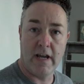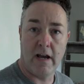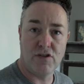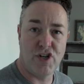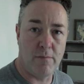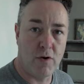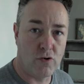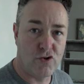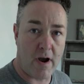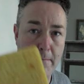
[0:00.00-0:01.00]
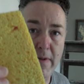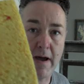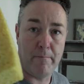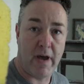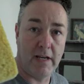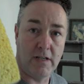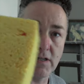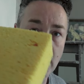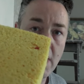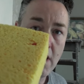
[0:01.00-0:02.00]
Now, cheap contract matte
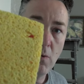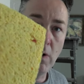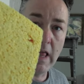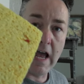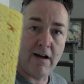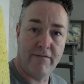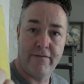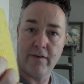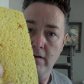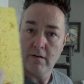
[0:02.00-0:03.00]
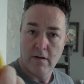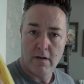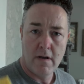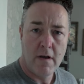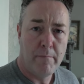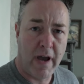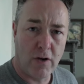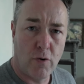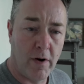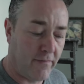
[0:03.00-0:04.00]
paints will have
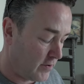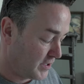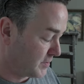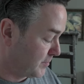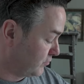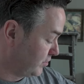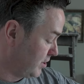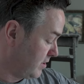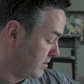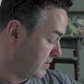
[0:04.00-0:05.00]
paint coming off on your sponge